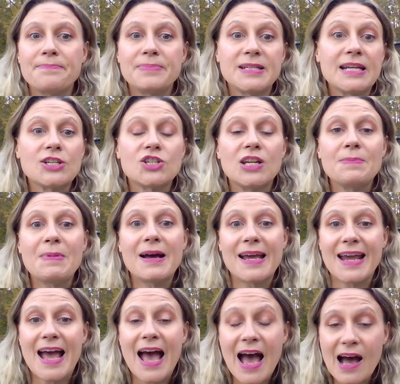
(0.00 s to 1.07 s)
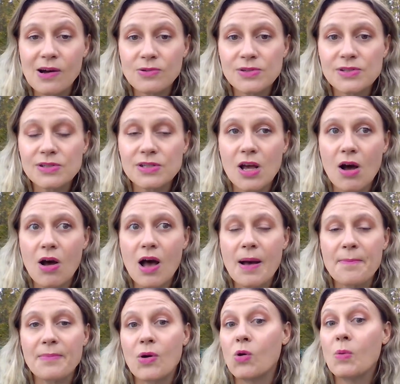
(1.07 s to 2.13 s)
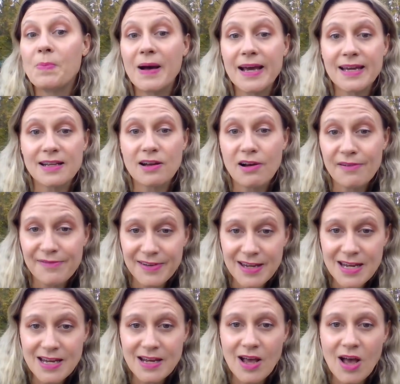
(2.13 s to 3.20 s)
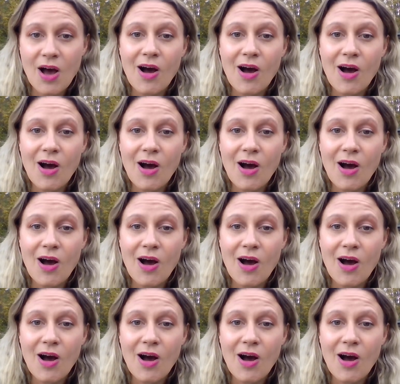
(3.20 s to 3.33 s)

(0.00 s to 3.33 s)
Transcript: potentially buying a house or buying an RV,